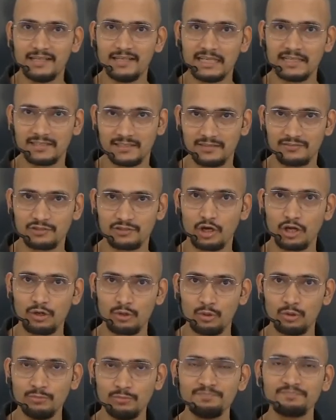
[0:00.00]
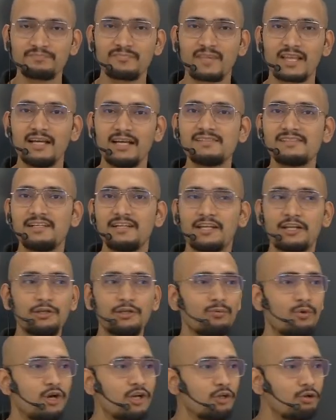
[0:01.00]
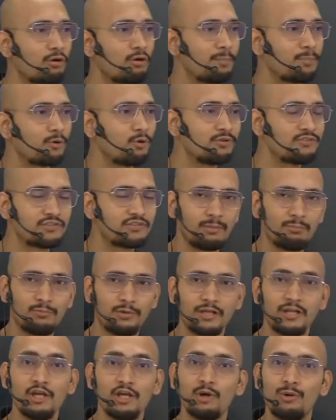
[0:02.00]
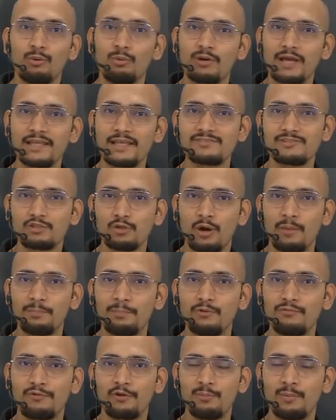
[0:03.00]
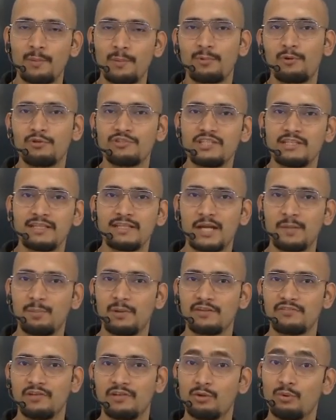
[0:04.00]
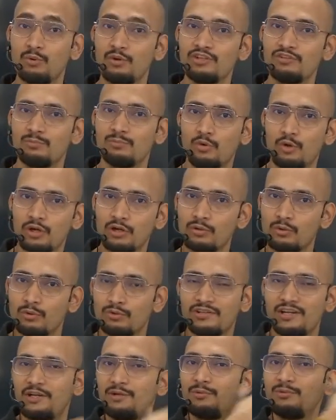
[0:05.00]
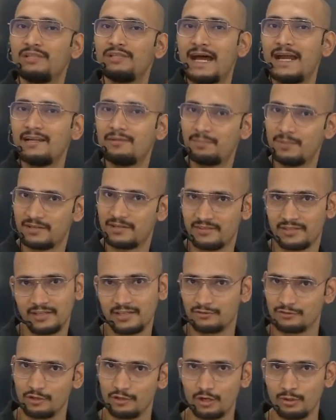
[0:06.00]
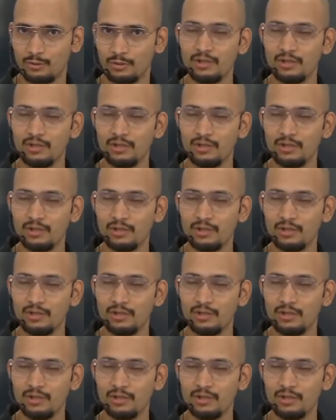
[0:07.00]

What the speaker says: Yes or no? Consider you want to approach someone, who can stop you from approaching that person? Who is more closer to that person? Yes or no?